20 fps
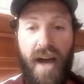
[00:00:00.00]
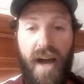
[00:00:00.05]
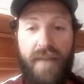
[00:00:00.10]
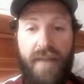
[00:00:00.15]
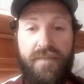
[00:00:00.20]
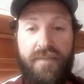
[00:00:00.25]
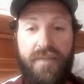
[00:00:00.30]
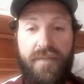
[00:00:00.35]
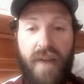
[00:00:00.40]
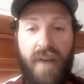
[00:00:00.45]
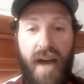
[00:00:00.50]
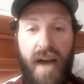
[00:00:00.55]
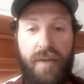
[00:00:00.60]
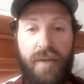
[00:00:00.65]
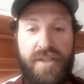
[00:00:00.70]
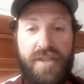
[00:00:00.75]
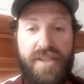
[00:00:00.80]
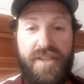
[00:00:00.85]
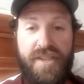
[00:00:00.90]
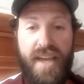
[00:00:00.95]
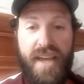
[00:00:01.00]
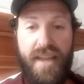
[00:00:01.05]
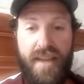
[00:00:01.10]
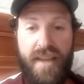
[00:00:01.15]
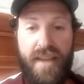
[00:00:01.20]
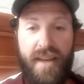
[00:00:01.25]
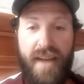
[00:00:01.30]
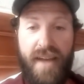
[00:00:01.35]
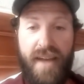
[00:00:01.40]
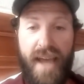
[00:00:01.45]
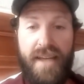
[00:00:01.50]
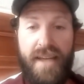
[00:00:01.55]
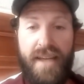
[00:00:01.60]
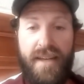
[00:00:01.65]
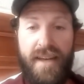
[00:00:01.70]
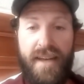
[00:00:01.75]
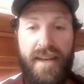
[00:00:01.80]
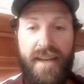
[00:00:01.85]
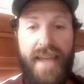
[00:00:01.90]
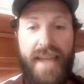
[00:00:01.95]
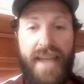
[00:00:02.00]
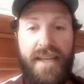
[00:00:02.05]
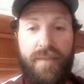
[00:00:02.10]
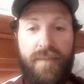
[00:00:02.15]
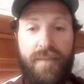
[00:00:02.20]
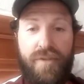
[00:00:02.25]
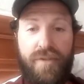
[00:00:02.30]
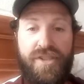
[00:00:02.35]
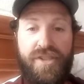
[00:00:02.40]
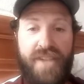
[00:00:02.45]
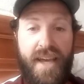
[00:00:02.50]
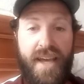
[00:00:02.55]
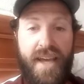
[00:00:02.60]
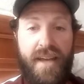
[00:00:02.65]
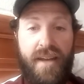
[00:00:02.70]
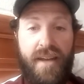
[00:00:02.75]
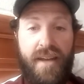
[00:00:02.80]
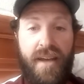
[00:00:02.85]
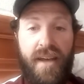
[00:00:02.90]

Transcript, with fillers: I, I would say that ninety percent,